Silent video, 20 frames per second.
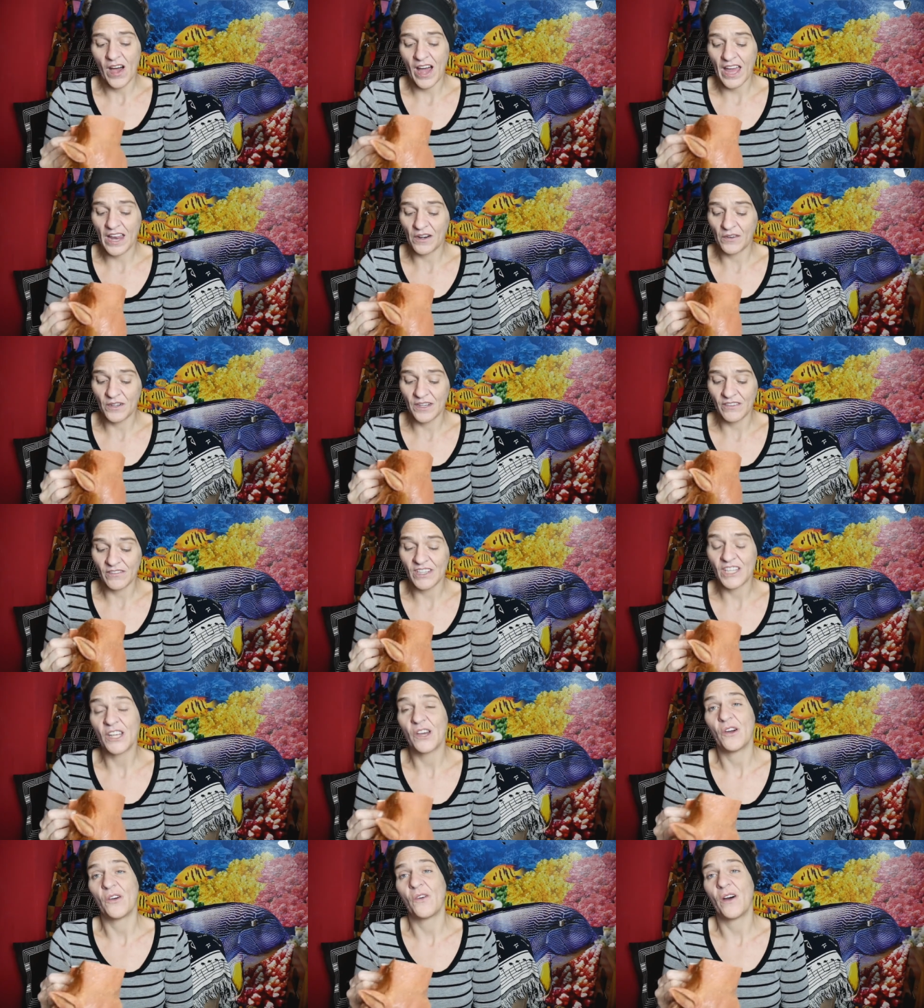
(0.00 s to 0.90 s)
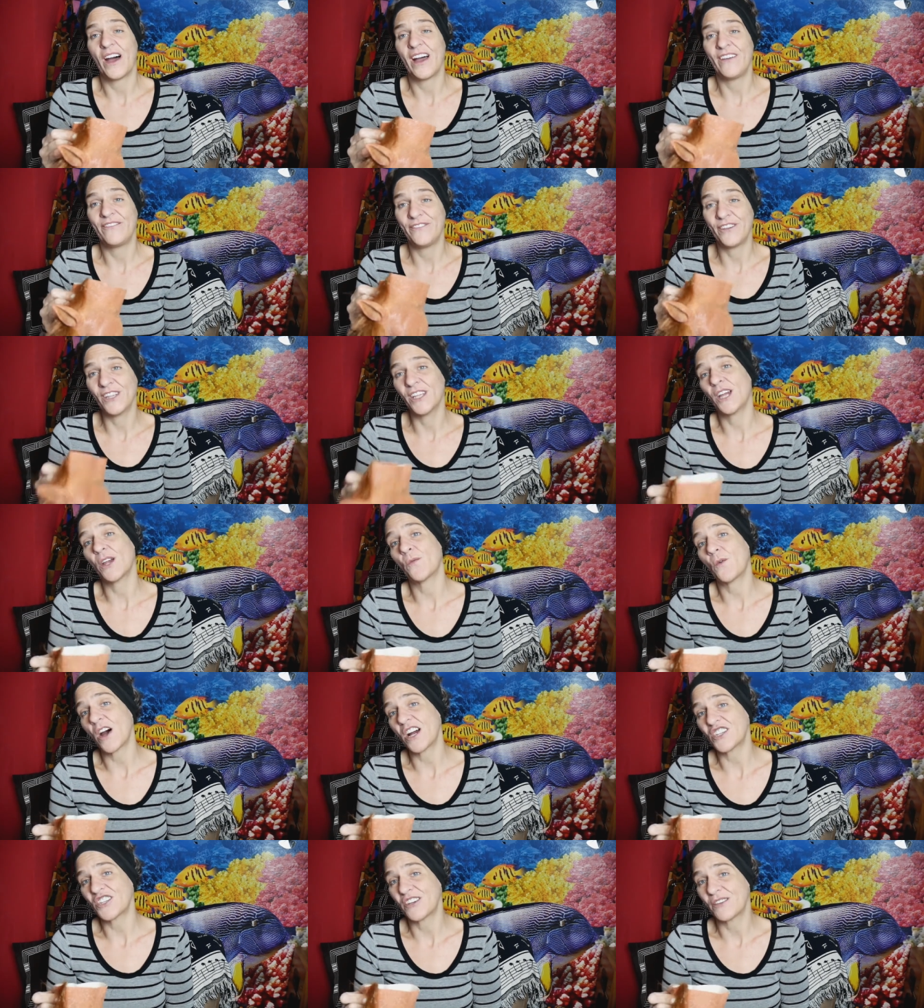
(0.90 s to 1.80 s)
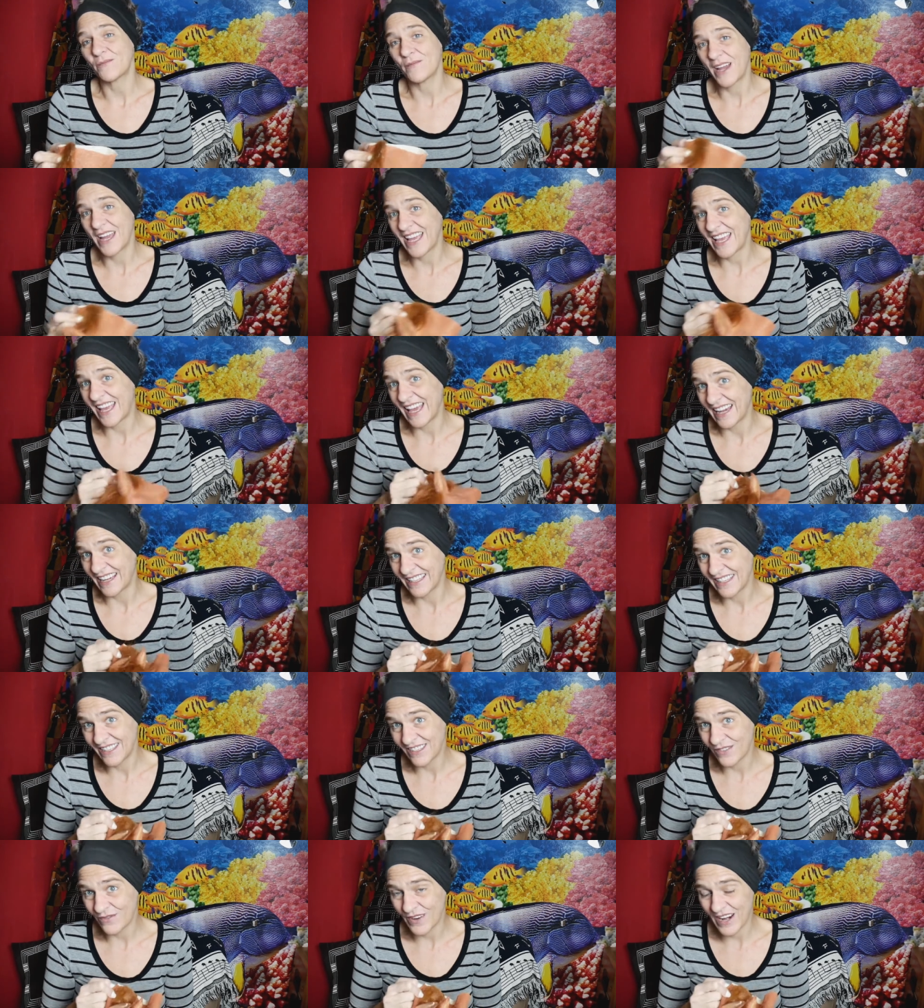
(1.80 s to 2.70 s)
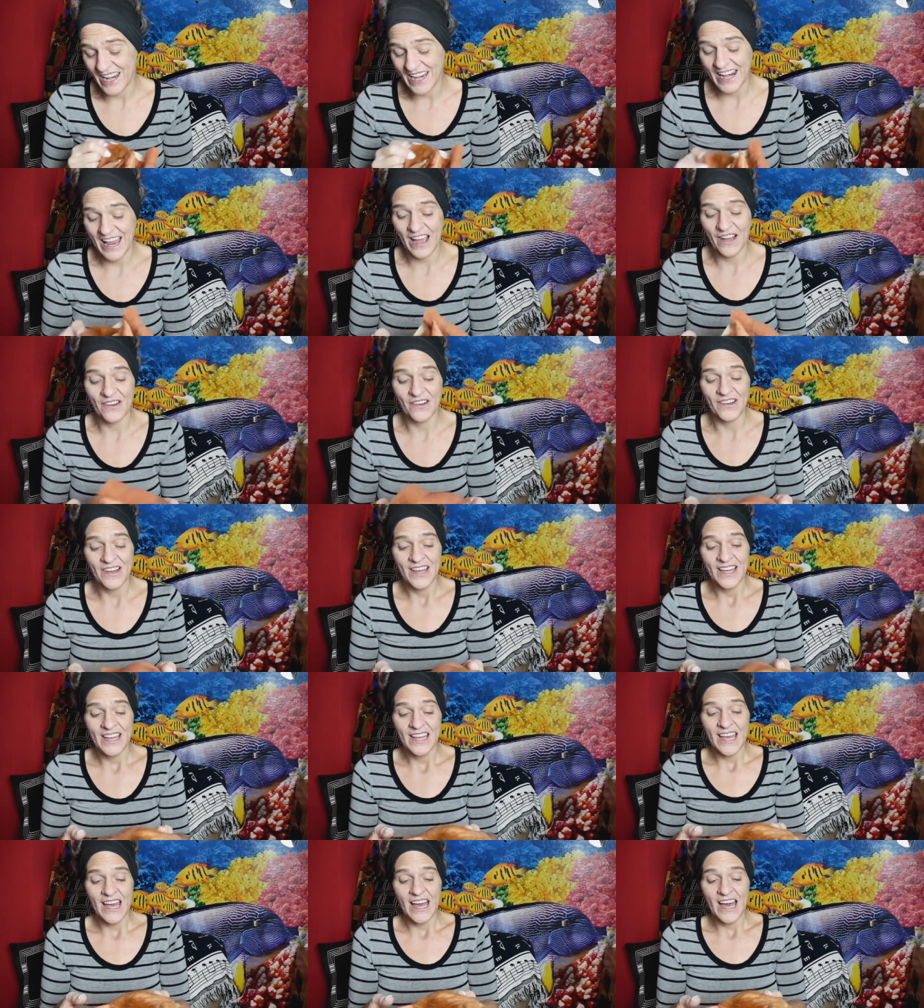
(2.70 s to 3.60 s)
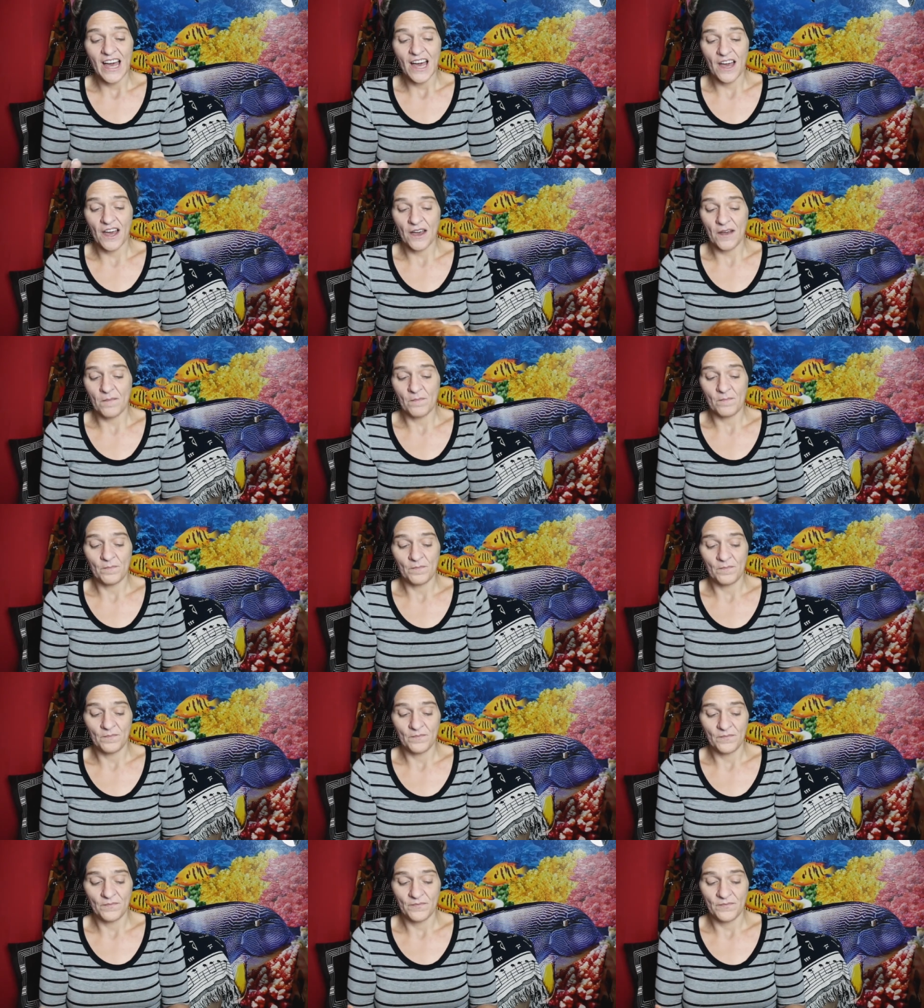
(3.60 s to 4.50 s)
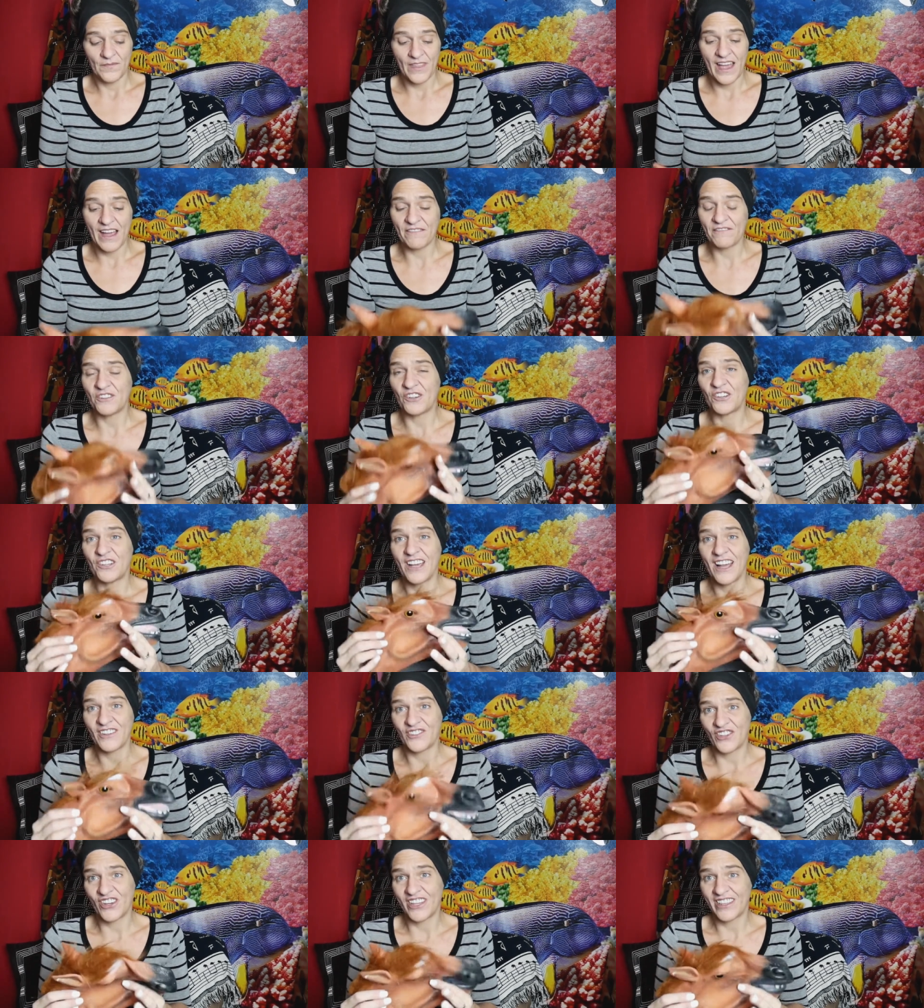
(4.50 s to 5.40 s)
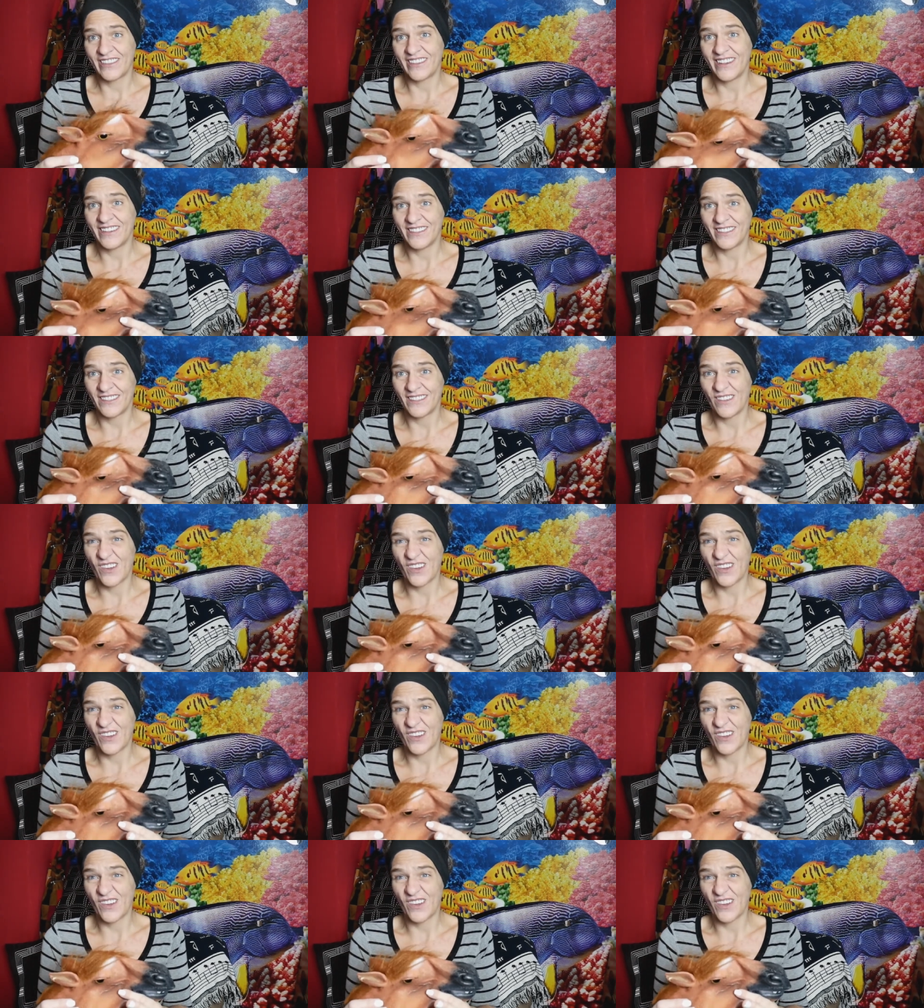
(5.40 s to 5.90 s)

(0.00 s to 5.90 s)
I don't even know. I feel like washing my hands right now um, after touching this,